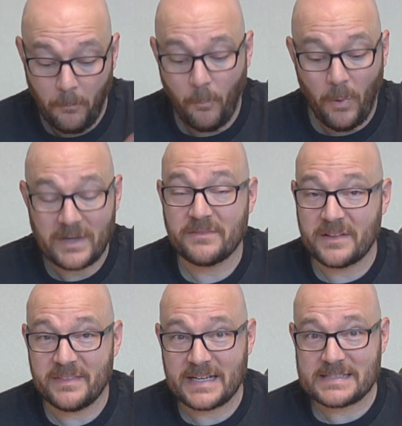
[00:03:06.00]
one of the
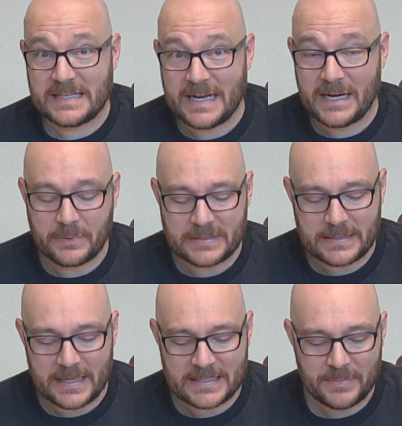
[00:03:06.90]
things that I really
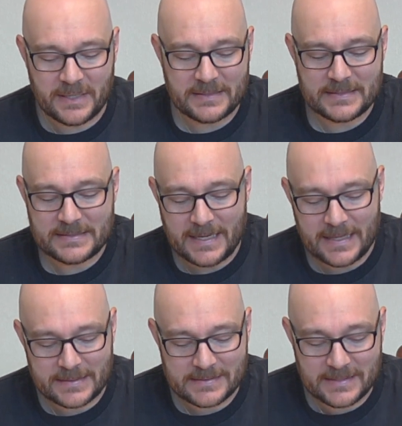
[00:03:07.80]
liked about this
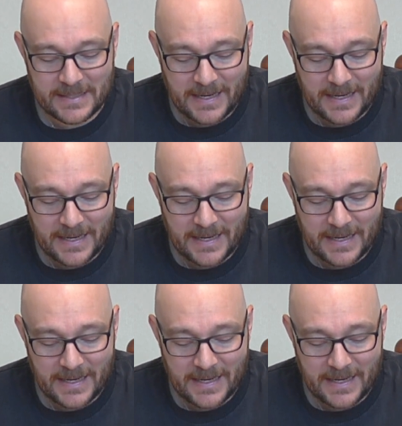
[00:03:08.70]
DAC is that